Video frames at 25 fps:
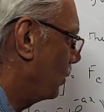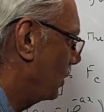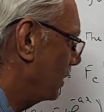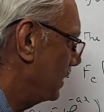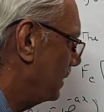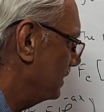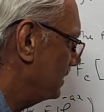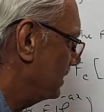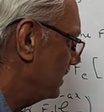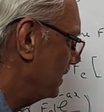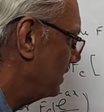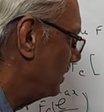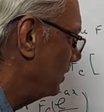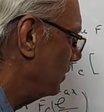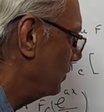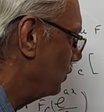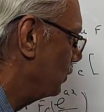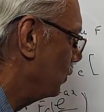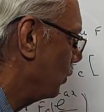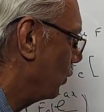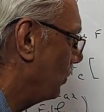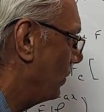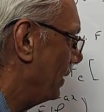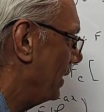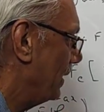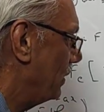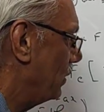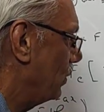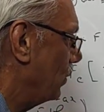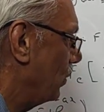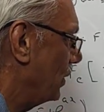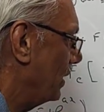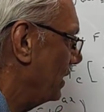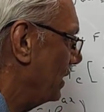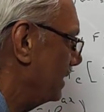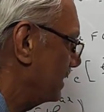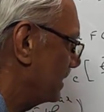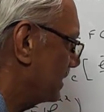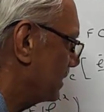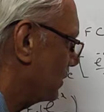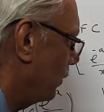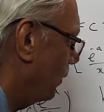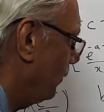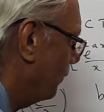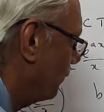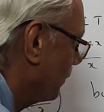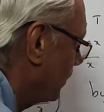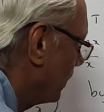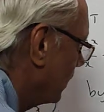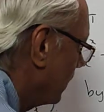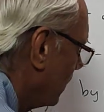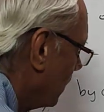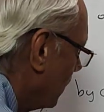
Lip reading: what is that? You dou by dou s of